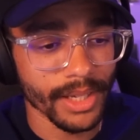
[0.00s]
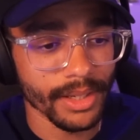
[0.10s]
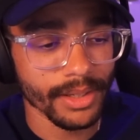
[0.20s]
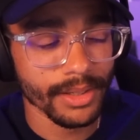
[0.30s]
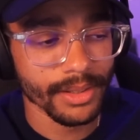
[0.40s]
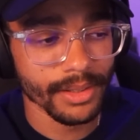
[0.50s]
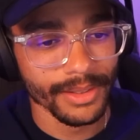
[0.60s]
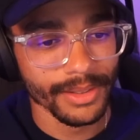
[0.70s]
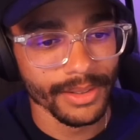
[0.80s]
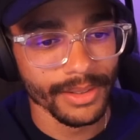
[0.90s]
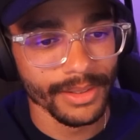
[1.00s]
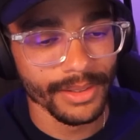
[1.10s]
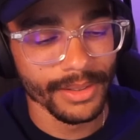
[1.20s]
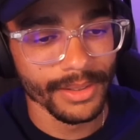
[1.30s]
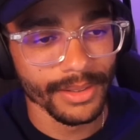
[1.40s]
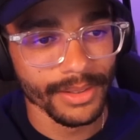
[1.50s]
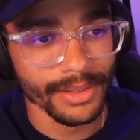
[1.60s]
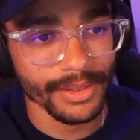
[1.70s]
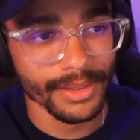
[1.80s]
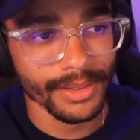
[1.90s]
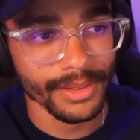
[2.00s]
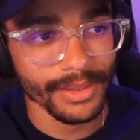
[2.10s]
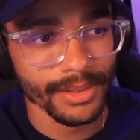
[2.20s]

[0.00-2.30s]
it. Fuck this bitch.